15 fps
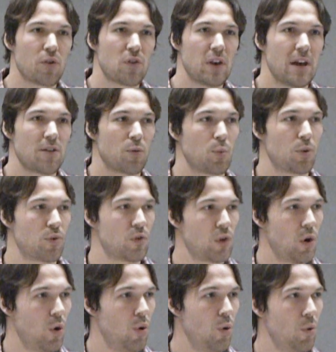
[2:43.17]
Our sets were
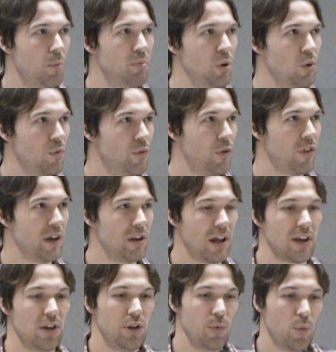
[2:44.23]
so beautiful that,
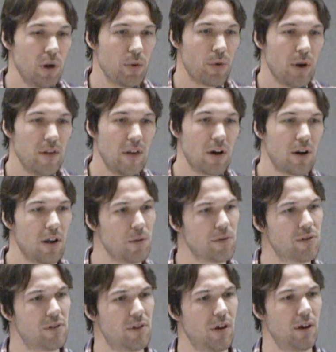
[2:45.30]
like, we were in there and I
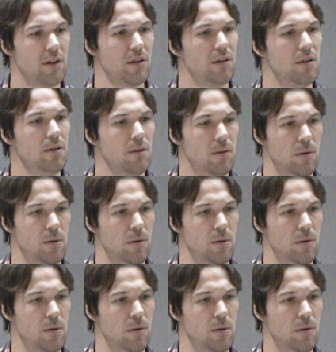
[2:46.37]
was just like,